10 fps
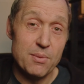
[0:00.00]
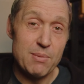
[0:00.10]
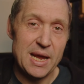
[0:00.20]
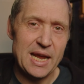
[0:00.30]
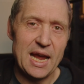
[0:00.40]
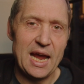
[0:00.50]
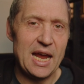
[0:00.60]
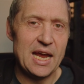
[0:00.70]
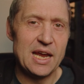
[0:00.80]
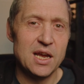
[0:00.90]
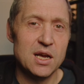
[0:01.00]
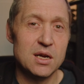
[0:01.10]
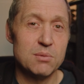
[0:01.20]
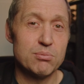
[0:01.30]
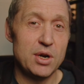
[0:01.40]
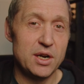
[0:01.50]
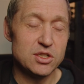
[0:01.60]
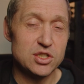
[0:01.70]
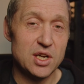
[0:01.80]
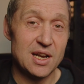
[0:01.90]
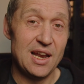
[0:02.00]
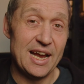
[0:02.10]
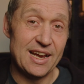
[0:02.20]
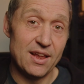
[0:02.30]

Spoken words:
make a product shot like